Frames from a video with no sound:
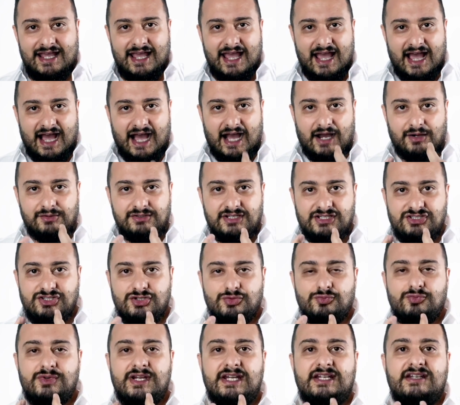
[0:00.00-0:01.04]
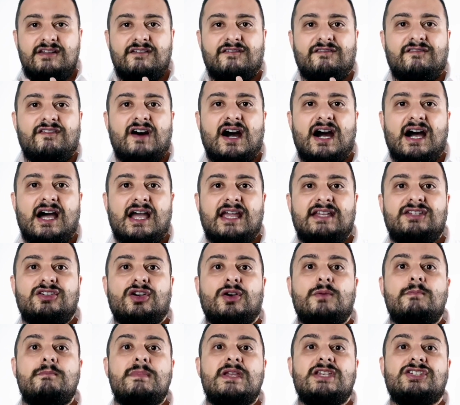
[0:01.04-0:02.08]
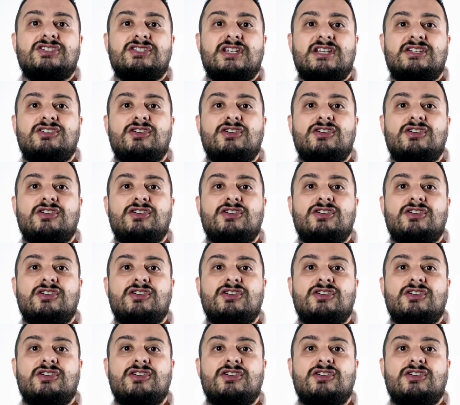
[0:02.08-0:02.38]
How did you redefine your mission,